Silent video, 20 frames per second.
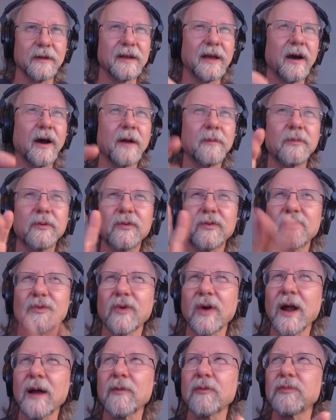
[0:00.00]
Now, I
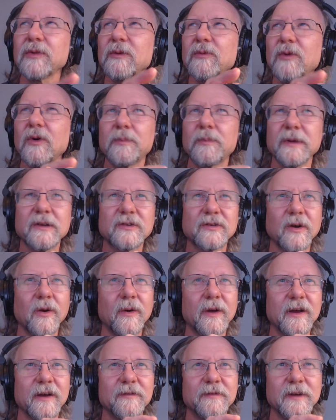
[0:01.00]
probably won't be
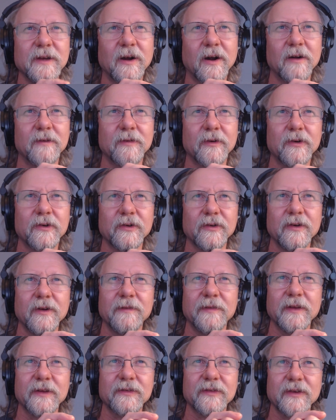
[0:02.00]
showing a VR version of
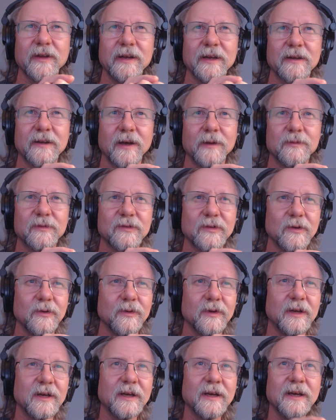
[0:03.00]
this anytime
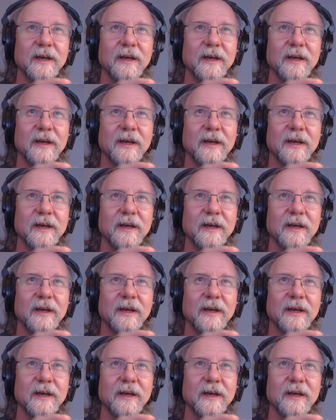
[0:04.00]
soon.